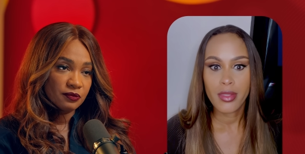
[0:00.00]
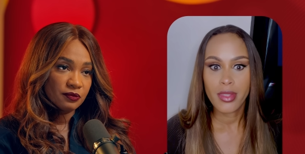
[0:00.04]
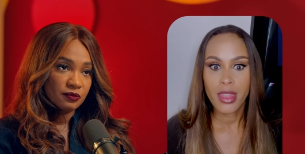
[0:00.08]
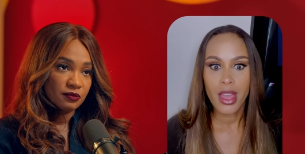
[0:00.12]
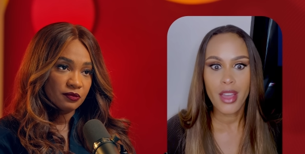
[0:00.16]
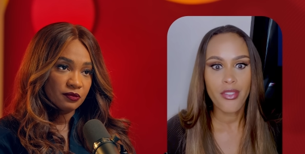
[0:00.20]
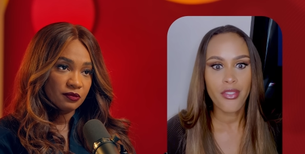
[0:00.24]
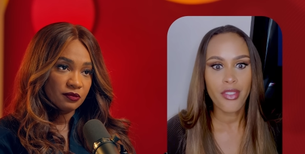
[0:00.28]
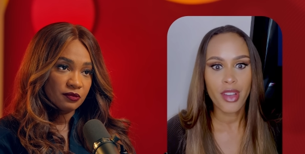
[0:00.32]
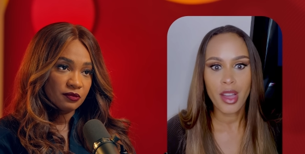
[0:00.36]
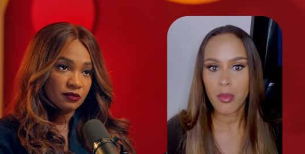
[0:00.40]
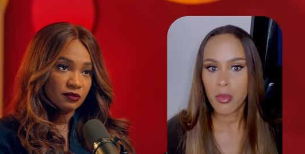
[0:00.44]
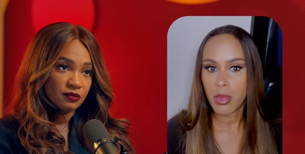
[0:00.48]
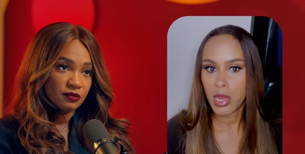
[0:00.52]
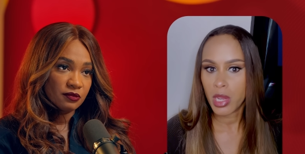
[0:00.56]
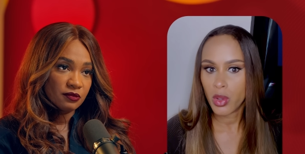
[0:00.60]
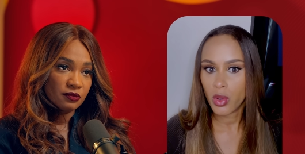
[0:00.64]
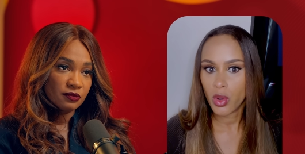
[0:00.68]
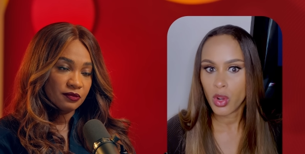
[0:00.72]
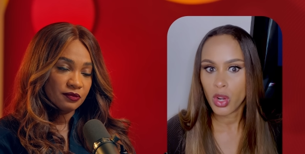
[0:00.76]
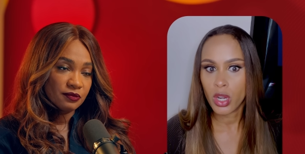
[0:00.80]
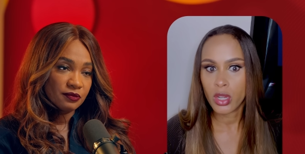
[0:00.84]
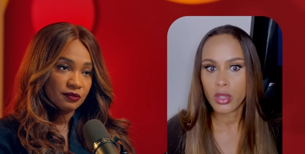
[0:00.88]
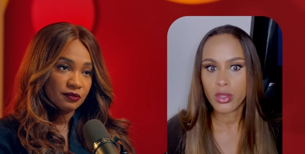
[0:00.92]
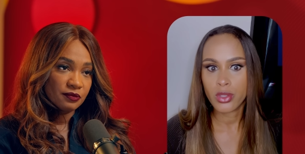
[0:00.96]
Speaker 1: their family
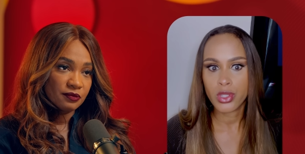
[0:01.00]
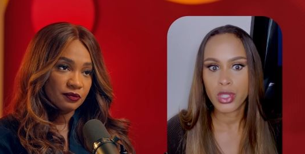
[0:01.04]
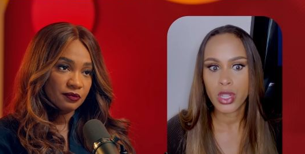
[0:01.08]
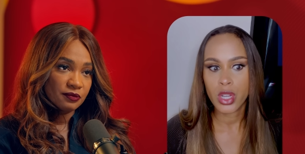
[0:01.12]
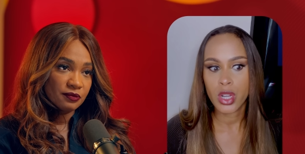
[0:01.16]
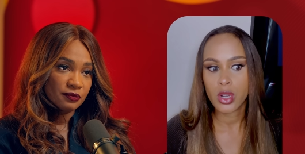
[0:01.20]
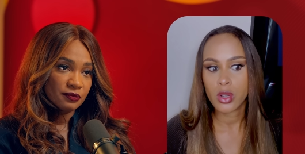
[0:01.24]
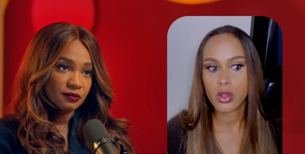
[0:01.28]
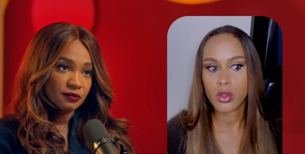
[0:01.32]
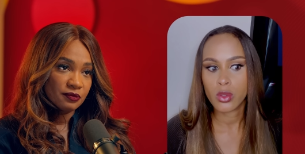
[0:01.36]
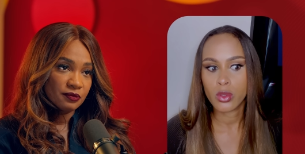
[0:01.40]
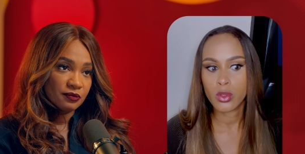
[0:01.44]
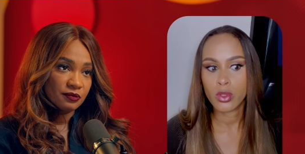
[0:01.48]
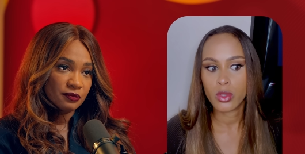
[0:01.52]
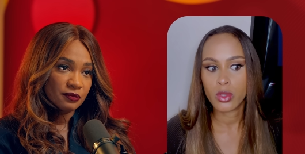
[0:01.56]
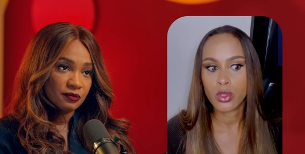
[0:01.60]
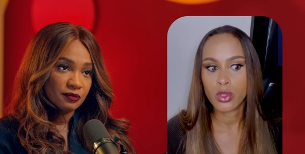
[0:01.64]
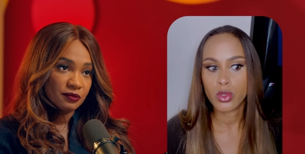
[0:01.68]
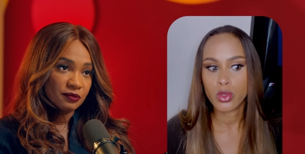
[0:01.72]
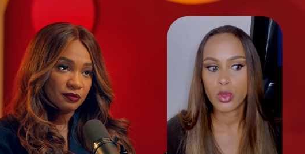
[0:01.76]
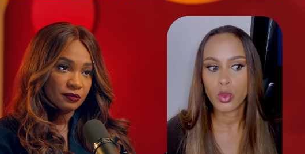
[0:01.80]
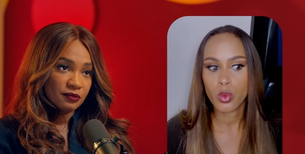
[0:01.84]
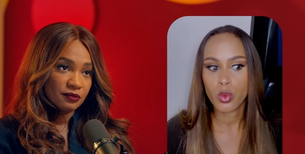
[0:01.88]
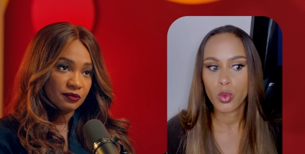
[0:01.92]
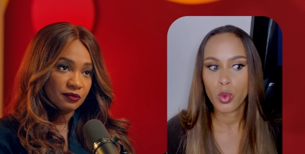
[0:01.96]
or close circles
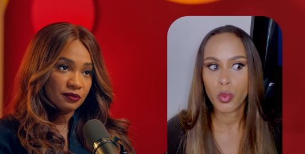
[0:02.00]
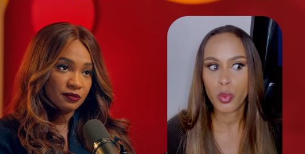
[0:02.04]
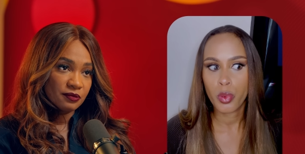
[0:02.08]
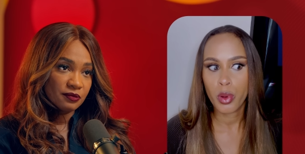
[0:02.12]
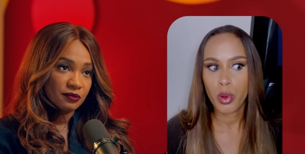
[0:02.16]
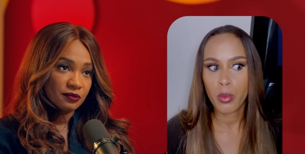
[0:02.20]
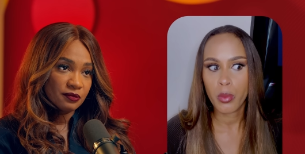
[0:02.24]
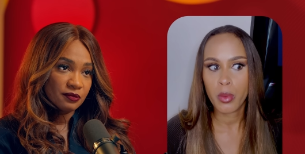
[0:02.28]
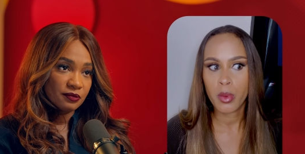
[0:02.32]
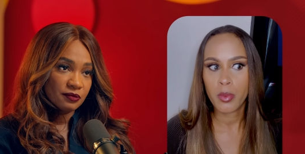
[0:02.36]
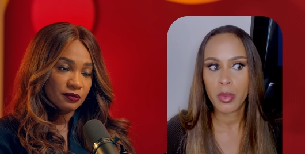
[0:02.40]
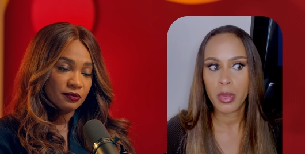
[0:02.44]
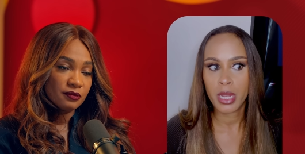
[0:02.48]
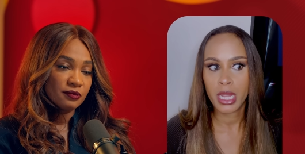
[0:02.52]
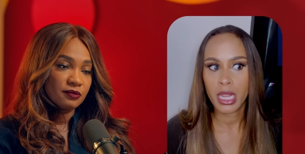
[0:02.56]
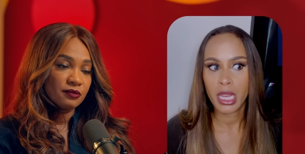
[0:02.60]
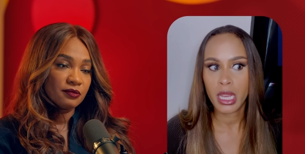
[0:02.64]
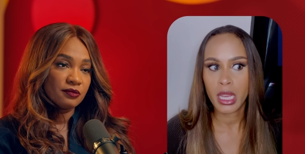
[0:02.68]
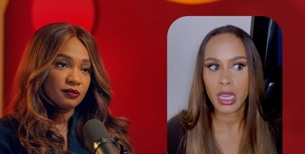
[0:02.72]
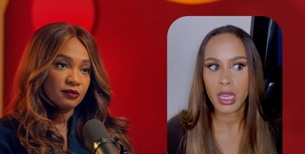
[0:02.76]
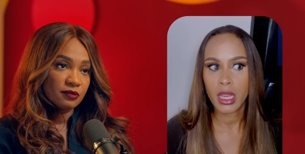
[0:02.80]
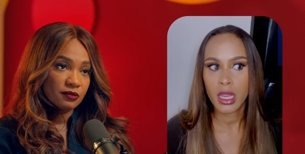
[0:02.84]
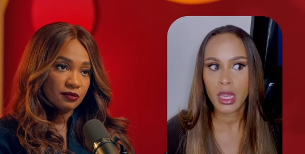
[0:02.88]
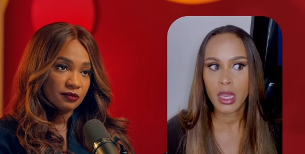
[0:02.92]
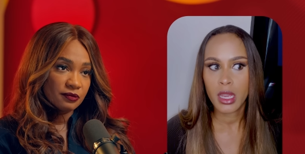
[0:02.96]
will
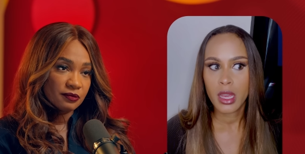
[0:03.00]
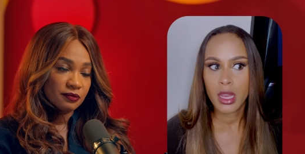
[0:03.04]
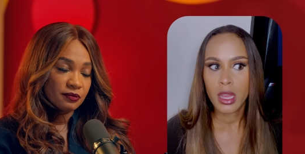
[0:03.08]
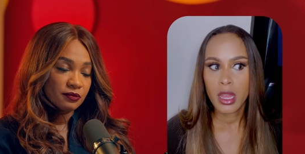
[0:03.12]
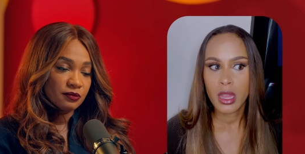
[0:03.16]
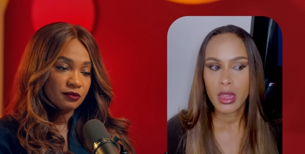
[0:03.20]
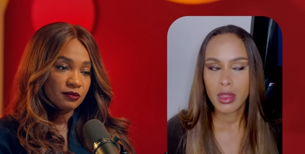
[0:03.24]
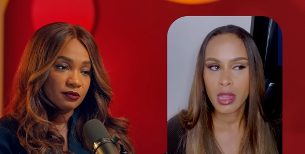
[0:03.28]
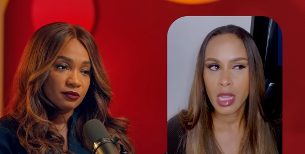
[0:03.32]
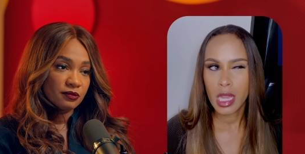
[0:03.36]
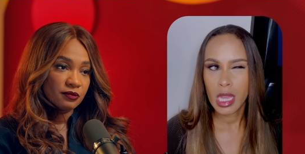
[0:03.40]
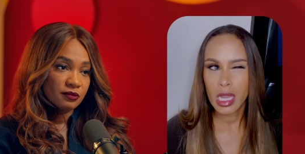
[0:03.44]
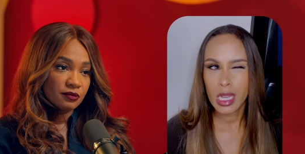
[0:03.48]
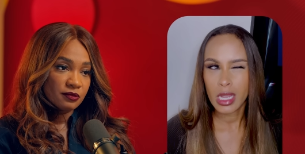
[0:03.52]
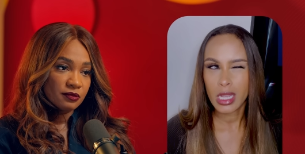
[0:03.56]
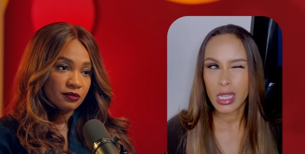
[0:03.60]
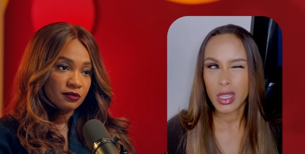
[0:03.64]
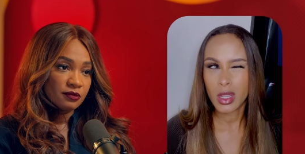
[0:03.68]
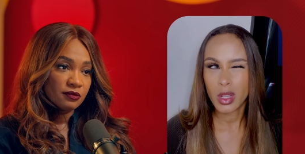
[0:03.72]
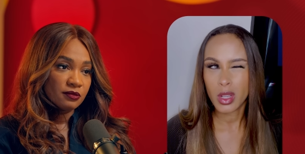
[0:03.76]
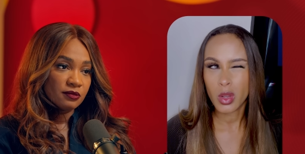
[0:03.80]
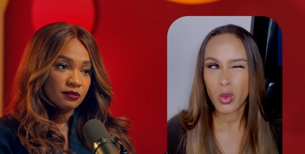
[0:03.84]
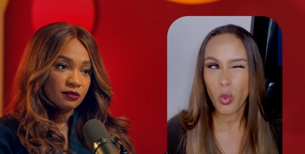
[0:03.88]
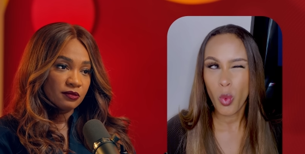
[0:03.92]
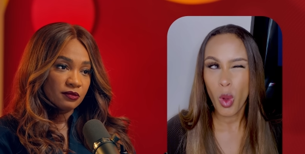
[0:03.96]
probably think
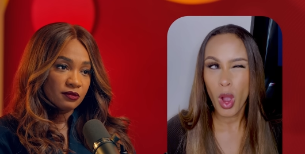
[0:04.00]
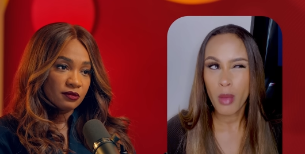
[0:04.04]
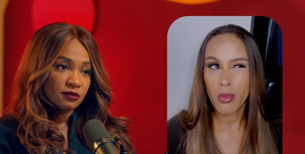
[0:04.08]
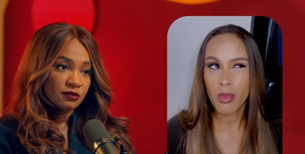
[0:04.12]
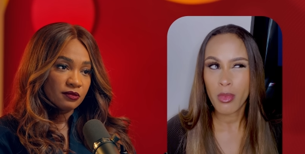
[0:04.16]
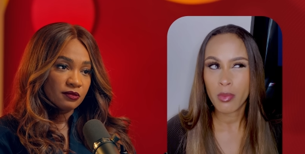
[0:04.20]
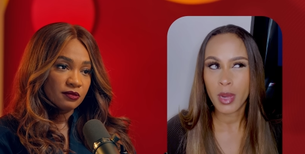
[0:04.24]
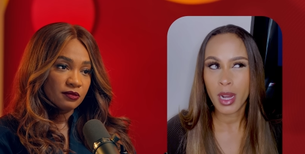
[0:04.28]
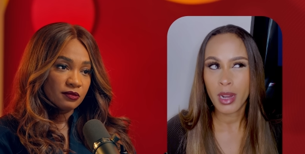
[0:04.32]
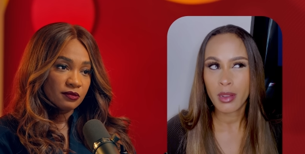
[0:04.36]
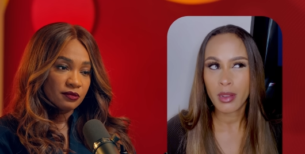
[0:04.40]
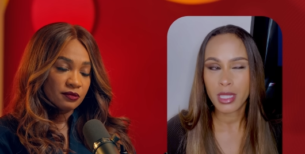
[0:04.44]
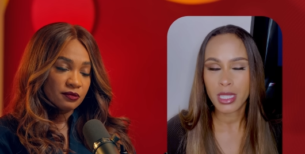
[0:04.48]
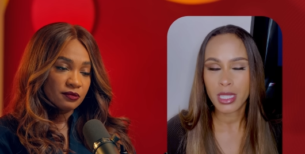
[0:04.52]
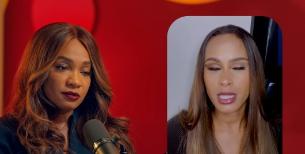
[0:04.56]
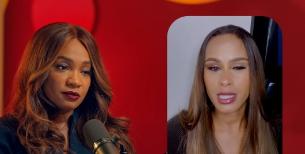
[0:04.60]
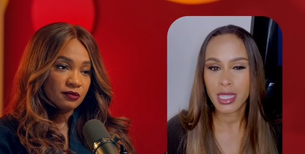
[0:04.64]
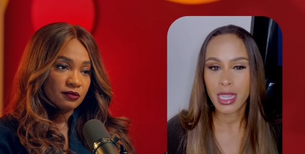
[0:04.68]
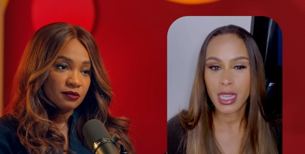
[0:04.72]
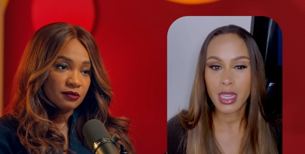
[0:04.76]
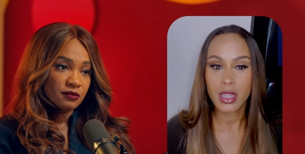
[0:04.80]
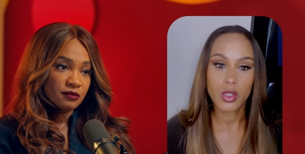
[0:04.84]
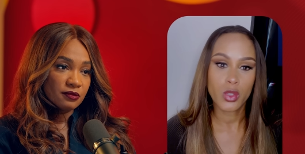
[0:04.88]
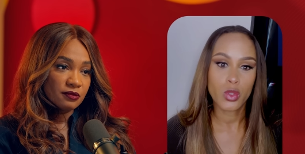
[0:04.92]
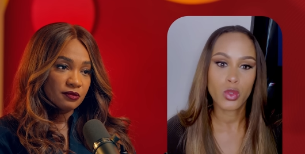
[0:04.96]
what I'm about to
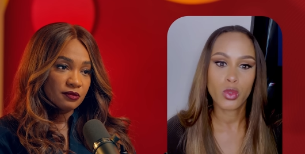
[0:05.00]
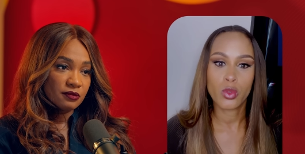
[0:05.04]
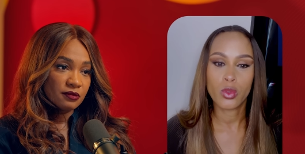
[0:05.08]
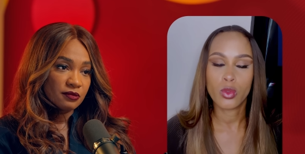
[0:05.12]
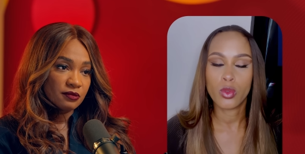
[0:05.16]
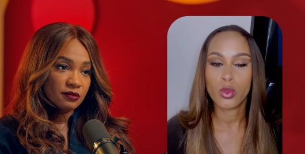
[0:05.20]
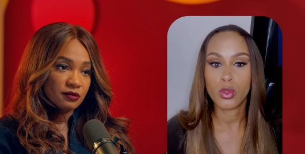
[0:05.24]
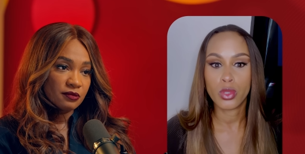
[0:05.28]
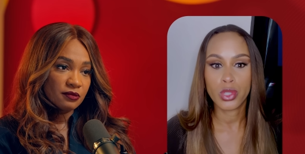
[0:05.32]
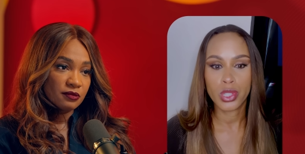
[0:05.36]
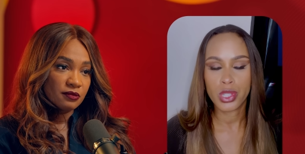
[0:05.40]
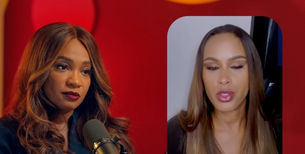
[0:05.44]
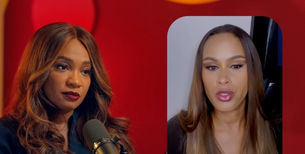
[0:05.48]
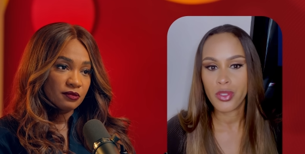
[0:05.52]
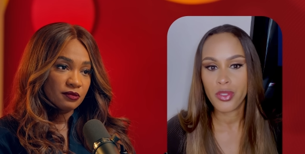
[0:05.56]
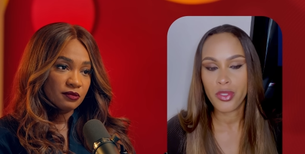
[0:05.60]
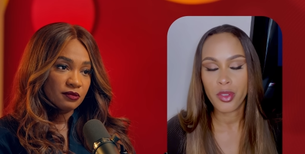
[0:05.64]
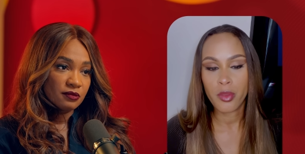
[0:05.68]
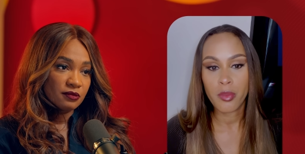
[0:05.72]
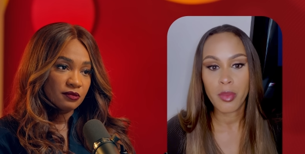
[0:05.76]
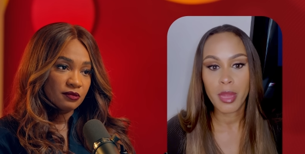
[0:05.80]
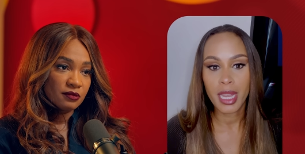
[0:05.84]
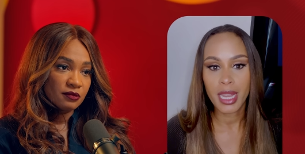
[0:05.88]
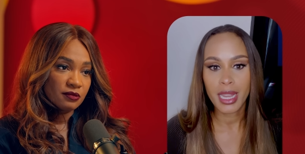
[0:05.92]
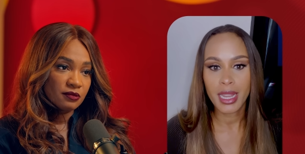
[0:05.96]
say is all too
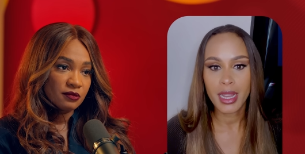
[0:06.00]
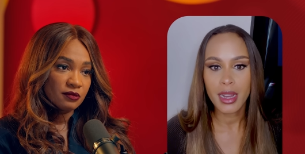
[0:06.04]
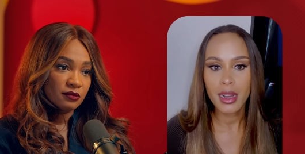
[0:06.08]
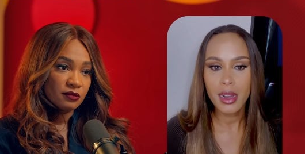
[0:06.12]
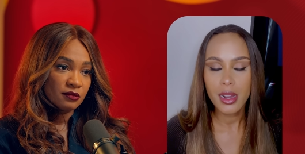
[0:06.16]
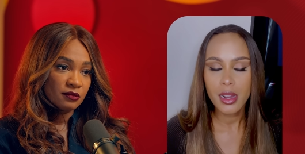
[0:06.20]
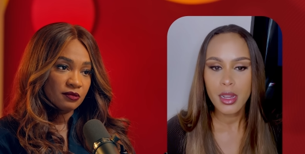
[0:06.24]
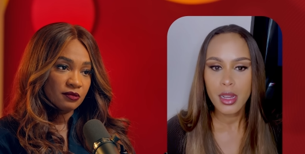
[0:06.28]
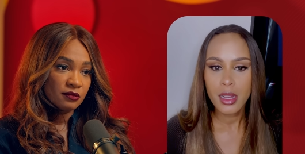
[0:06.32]
familiar.